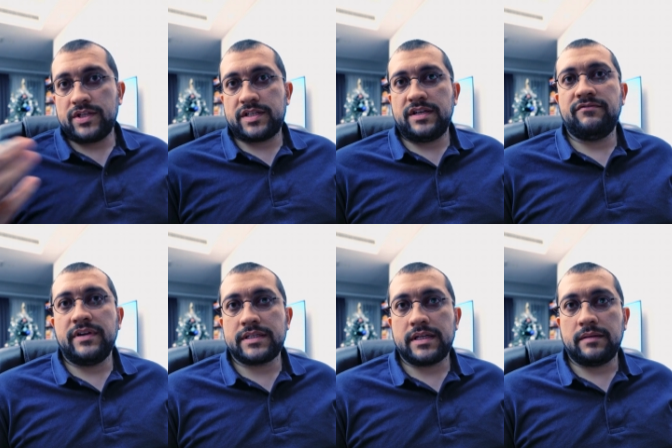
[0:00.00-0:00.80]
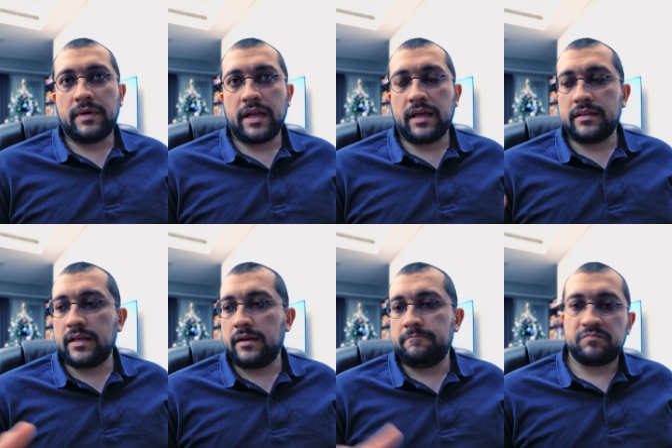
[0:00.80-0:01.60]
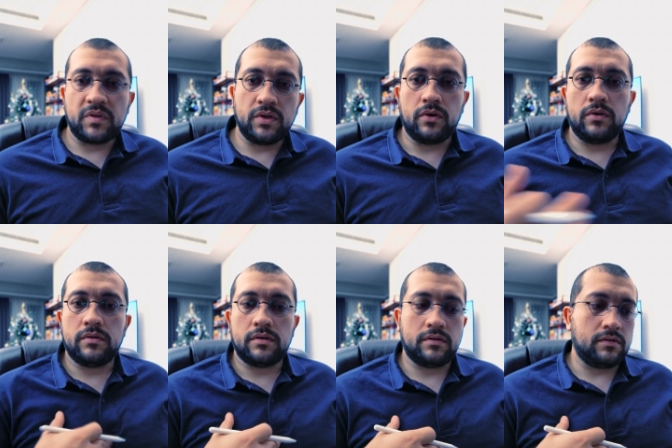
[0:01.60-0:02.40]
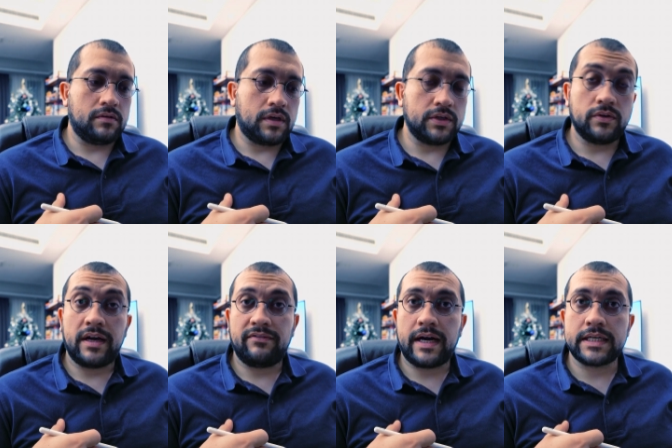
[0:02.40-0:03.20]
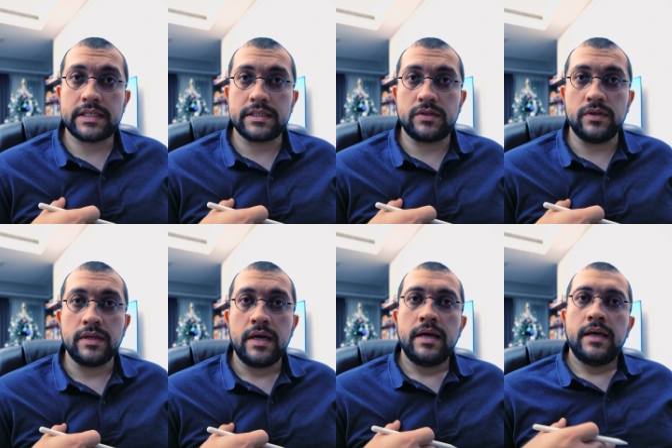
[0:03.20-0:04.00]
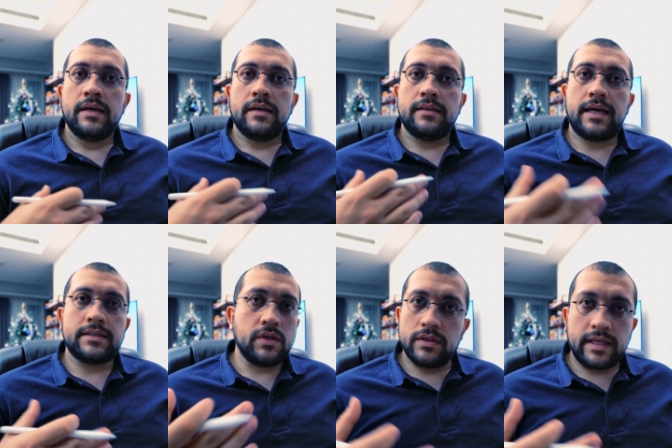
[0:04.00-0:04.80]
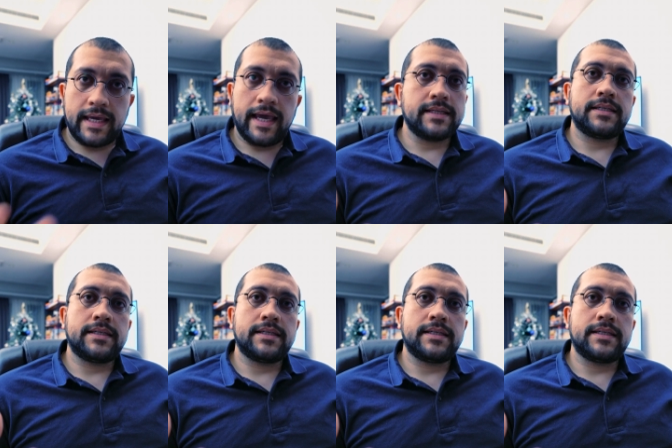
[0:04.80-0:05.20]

invest that money and then I don't have access to it? That's not the case